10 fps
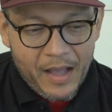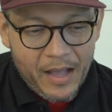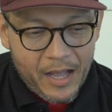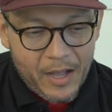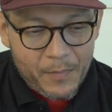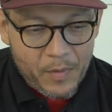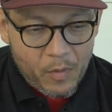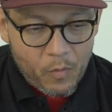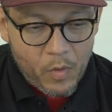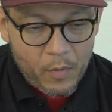
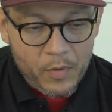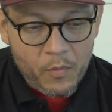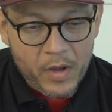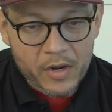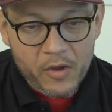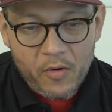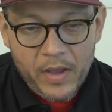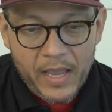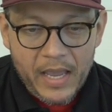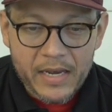What we want to go
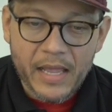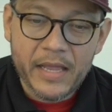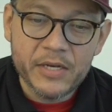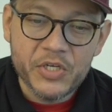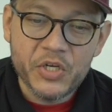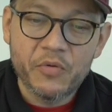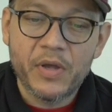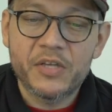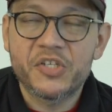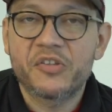ahead and do
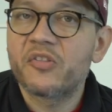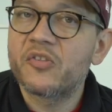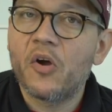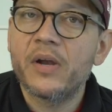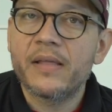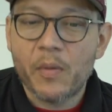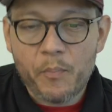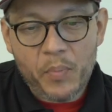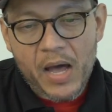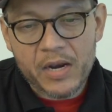is just start at the
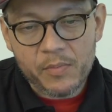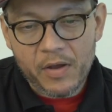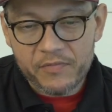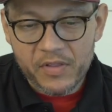bottom of the